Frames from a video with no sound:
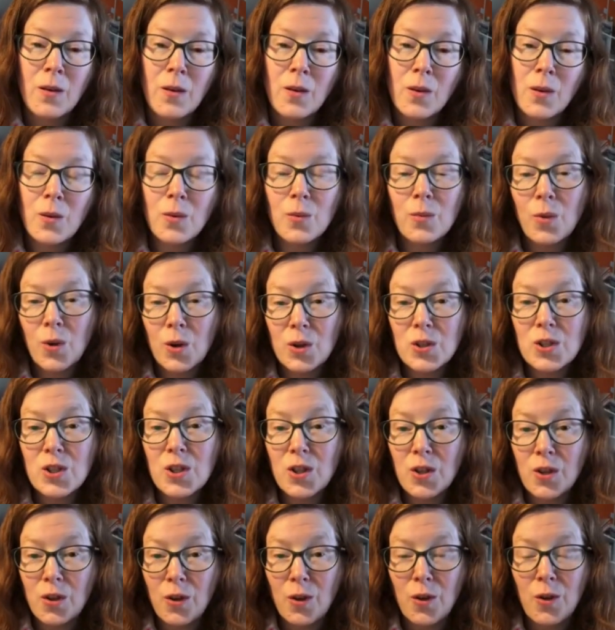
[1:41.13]
What do
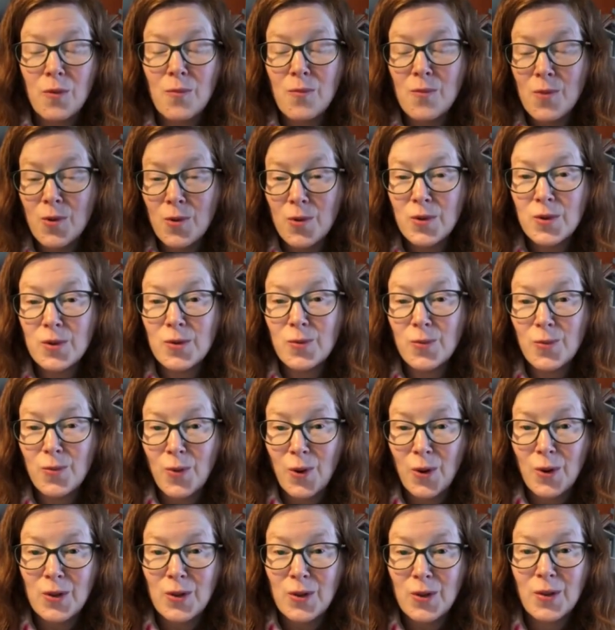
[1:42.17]
you most
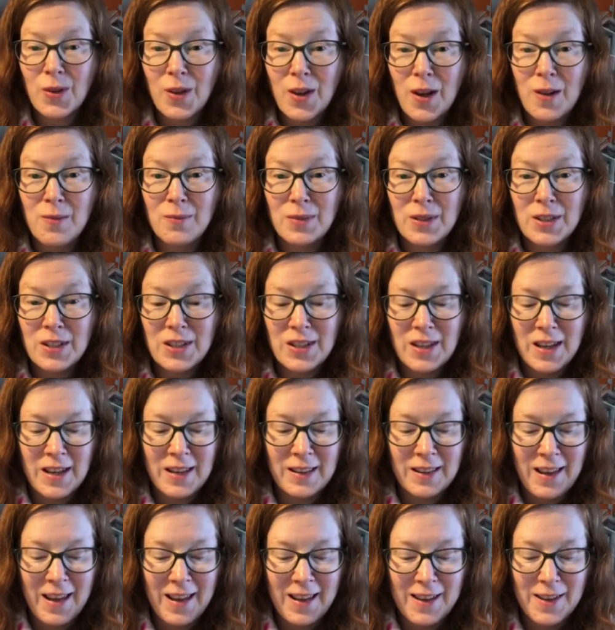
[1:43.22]
want to accomplish in
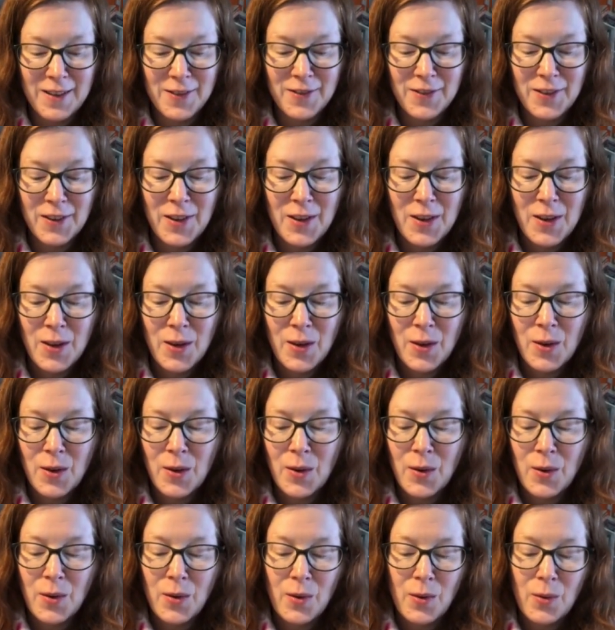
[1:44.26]
life?
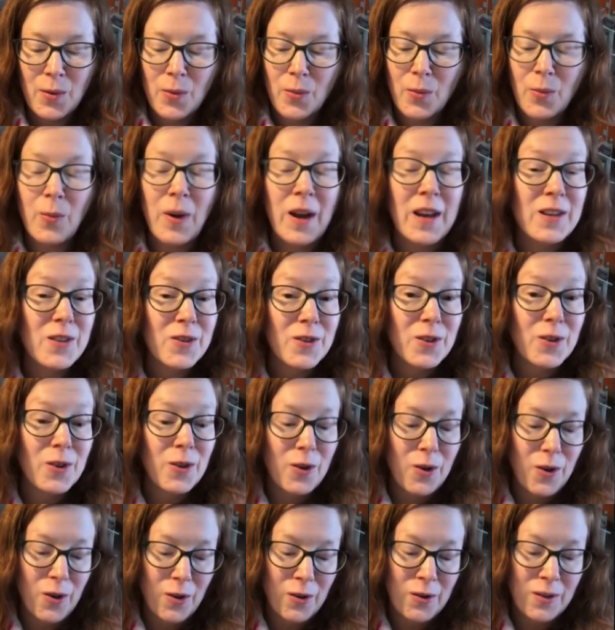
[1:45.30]
When you're
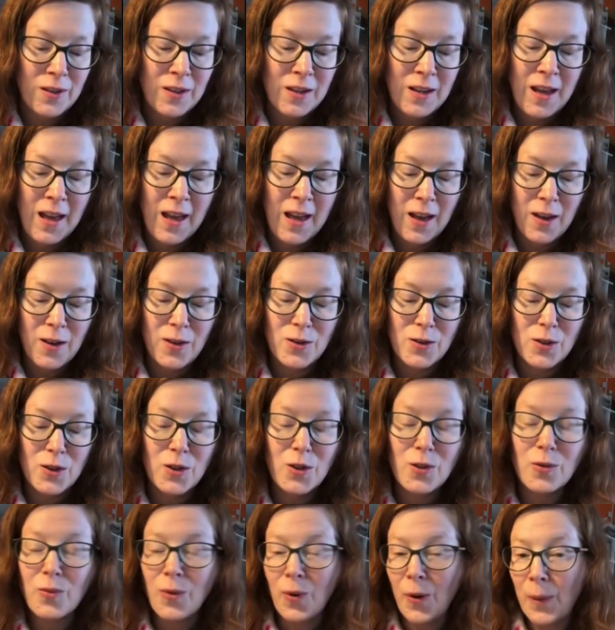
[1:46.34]
gone, how do
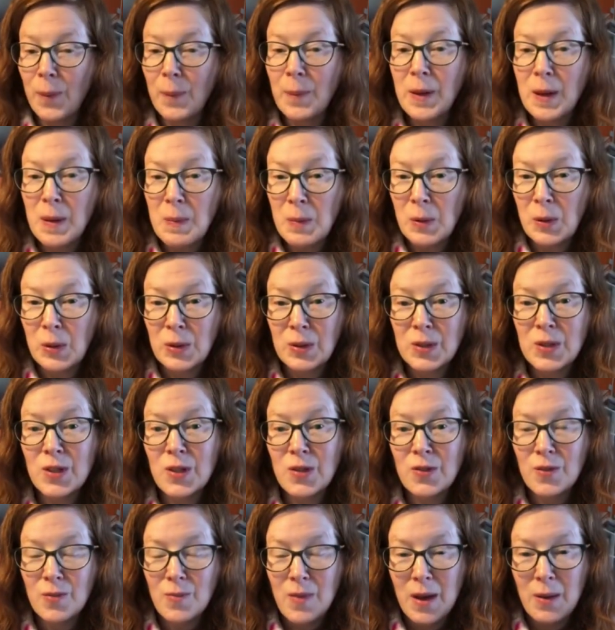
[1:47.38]
you want people to
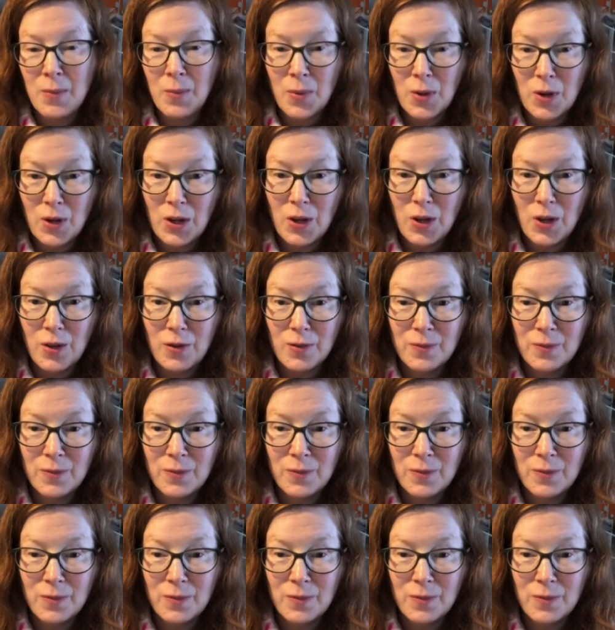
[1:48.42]
remember you?